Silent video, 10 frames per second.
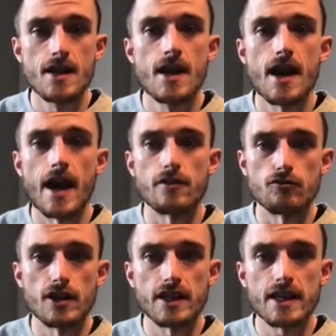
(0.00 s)
and
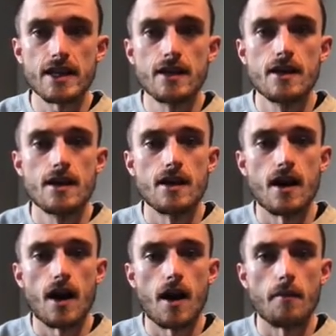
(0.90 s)
really
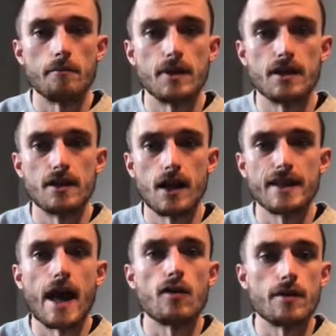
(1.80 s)
allow
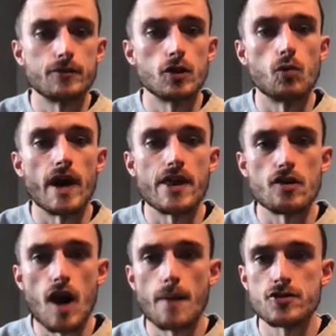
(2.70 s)
them to weigh their
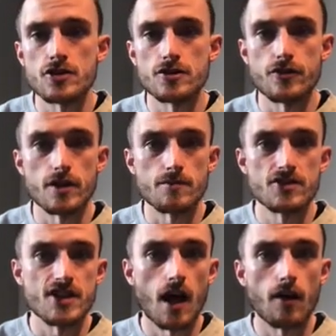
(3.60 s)
options for
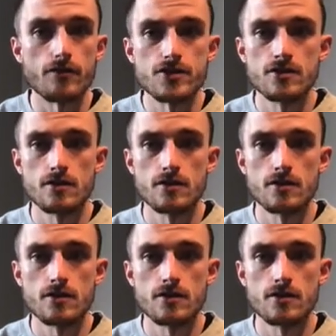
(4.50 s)
themselves.